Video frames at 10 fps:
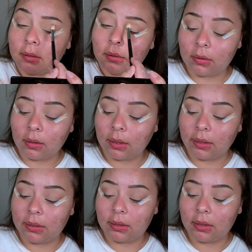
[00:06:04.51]
So they're
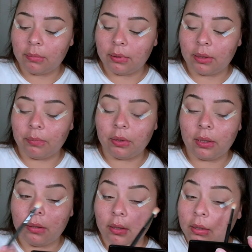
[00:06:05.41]
easy to
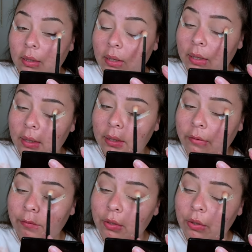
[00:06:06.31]
manipulate on your eye
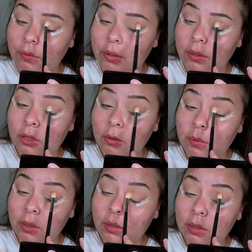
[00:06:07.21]
if you do get too
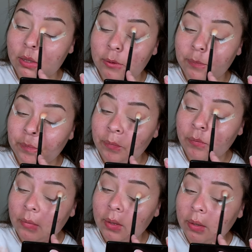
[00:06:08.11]
much,
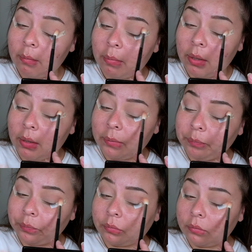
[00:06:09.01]
but
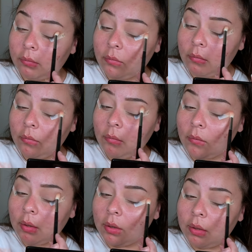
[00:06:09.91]

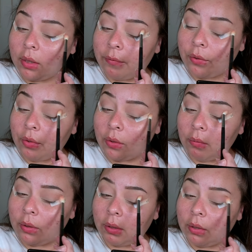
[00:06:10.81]
if you
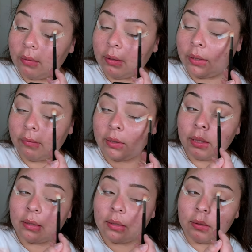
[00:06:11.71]
don't want to go in
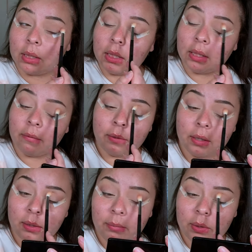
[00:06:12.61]
heavy-handed, you can
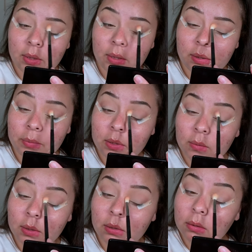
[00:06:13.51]
definitely build it up as
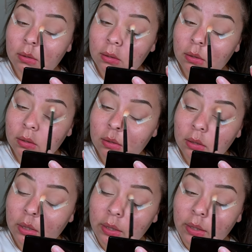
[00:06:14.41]
well.
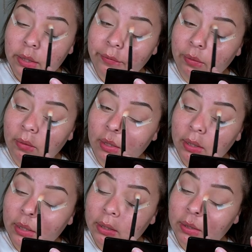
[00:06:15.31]
If you're
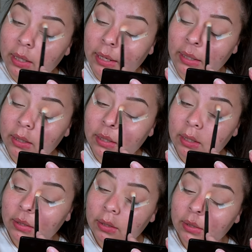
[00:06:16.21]
wanting a light
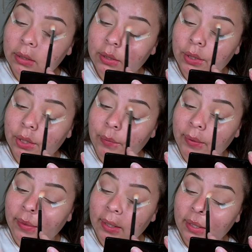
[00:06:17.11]
color, you can go
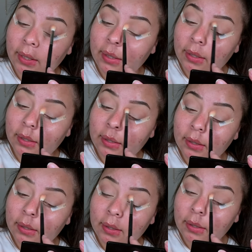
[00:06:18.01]
in
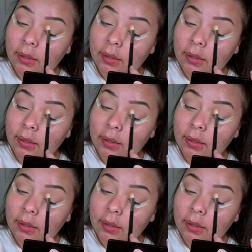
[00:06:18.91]
light-handed.